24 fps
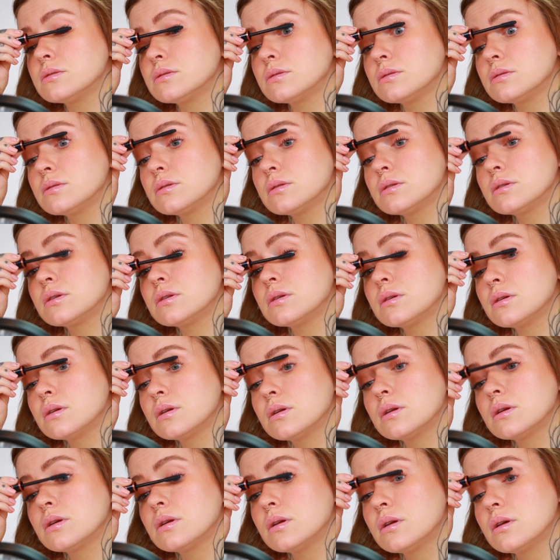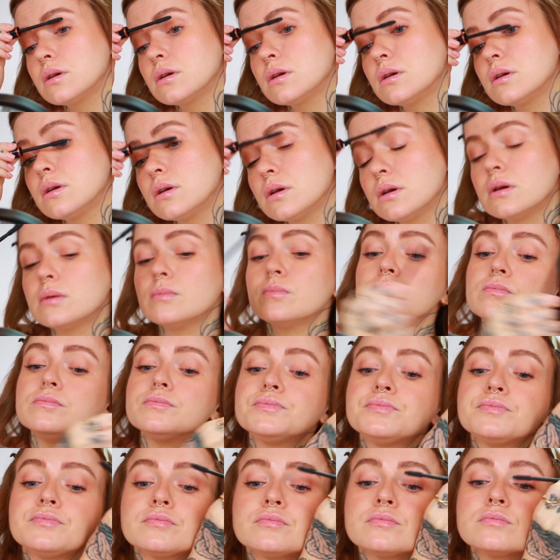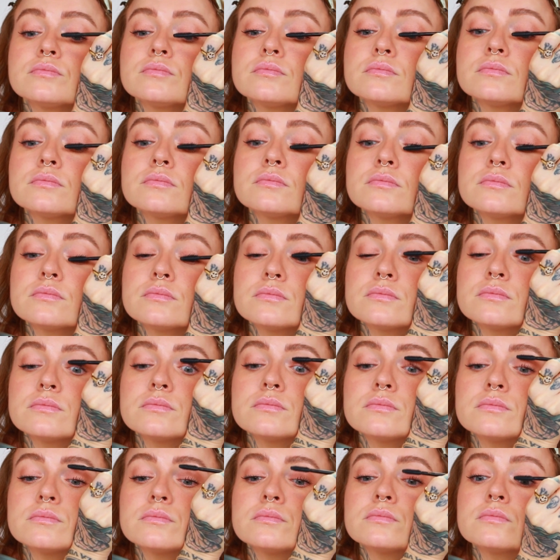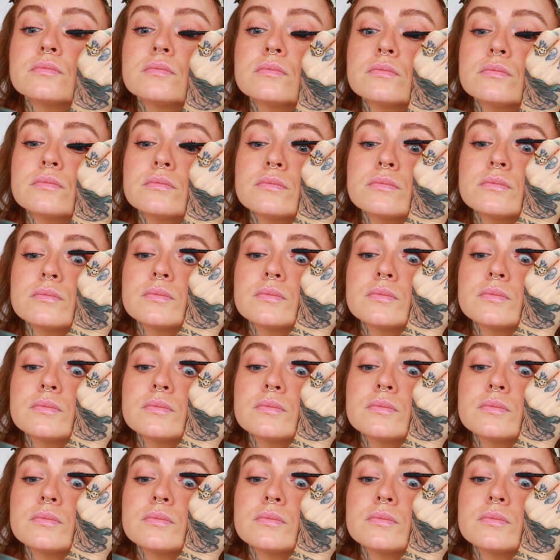(no one is talking)